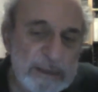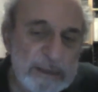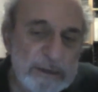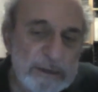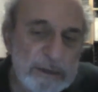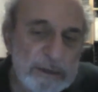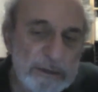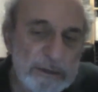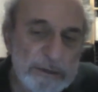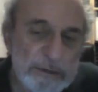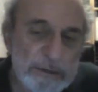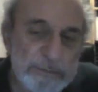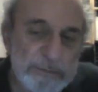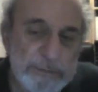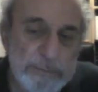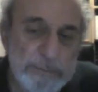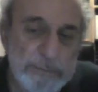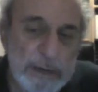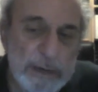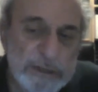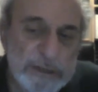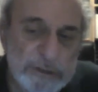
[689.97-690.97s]
God, the
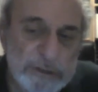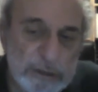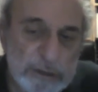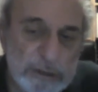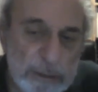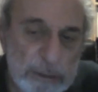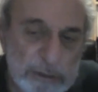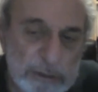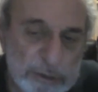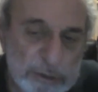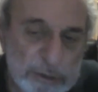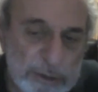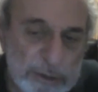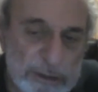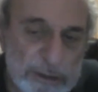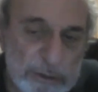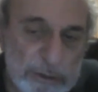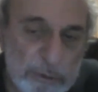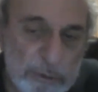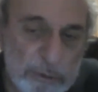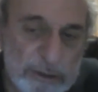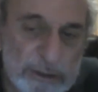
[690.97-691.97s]
part of God which we
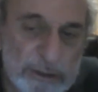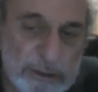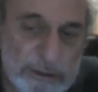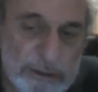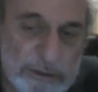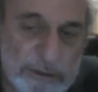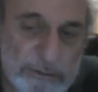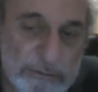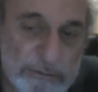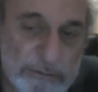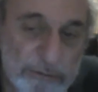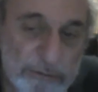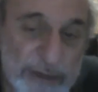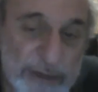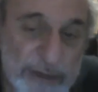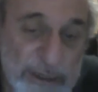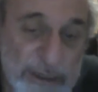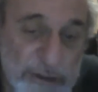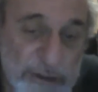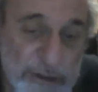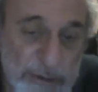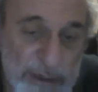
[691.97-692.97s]
can
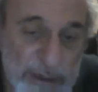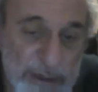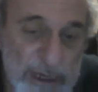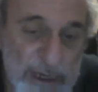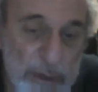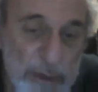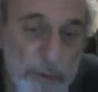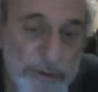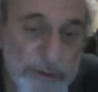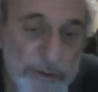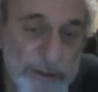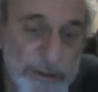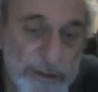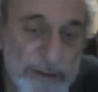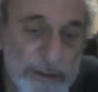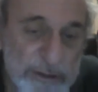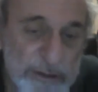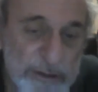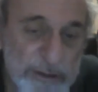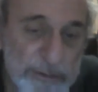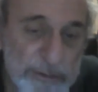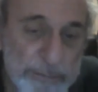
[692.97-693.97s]
relate to here with
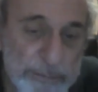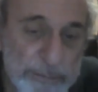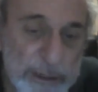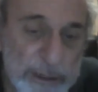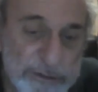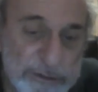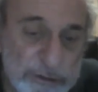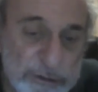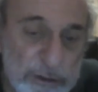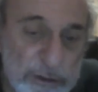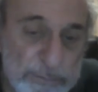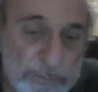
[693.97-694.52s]
the part of God